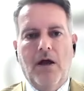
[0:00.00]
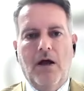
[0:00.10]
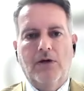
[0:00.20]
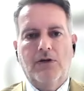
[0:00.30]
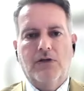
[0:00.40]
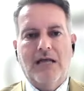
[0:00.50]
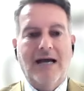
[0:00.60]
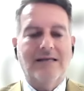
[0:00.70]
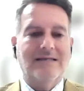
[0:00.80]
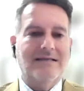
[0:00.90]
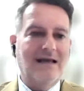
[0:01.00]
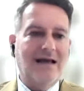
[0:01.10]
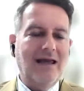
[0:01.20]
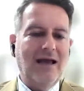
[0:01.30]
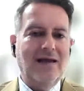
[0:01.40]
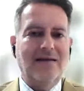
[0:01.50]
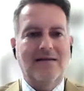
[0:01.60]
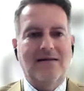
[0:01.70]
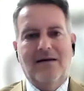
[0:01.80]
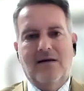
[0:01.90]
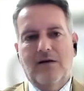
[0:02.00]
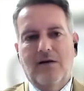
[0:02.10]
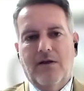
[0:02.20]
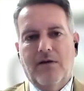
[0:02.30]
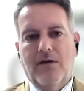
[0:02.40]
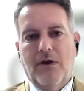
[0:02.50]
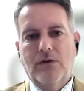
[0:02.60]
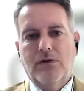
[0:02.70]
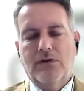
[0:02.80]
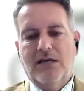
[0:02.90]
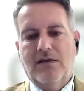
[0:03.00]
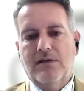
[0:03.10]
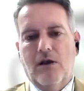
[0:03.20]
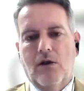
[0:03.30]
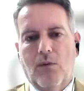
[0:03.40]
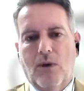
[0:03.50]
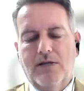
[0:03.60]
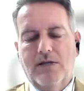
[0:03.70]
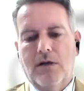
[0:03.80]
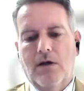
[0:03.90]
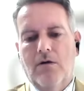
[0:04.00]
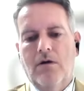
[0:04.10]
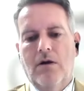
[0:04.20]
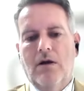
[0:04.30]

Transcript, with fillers: Uh, so that's again, you know, there are those who say there's a long way to go.